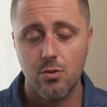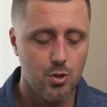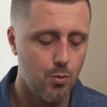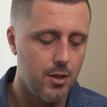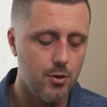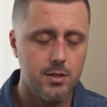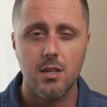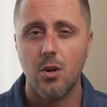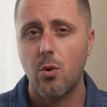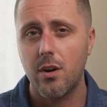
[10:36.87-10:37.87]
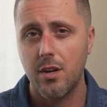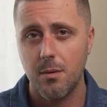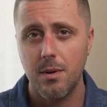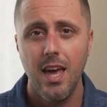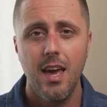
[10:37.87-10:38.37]
So whether it's the
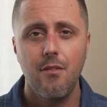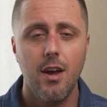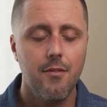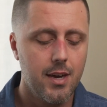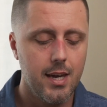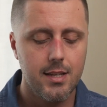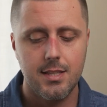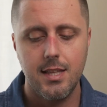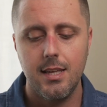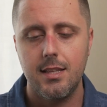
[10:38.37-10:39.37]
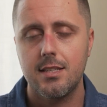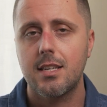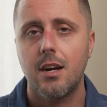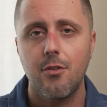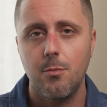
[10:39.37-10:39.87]
aquarium, if you have kids, the
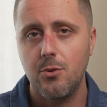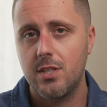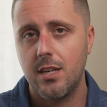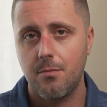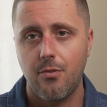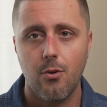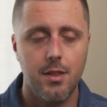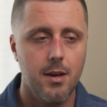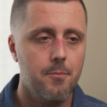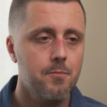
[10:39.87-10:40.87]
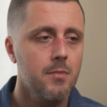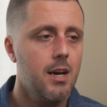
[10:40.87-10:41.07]
Discovery Museum for them,